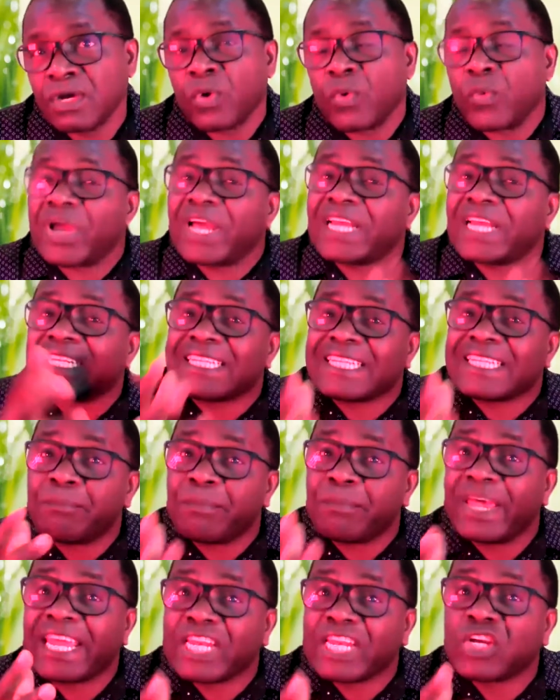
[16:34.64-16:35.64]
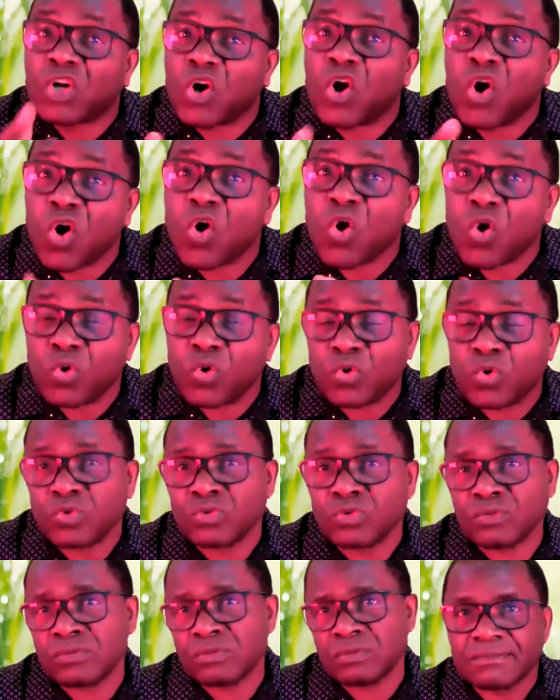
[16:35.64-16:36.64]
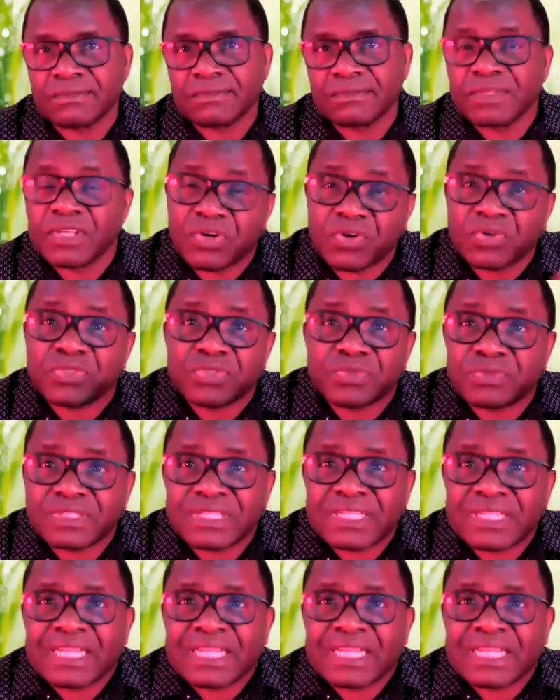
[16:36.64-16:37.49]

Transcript: Where did the men go? Because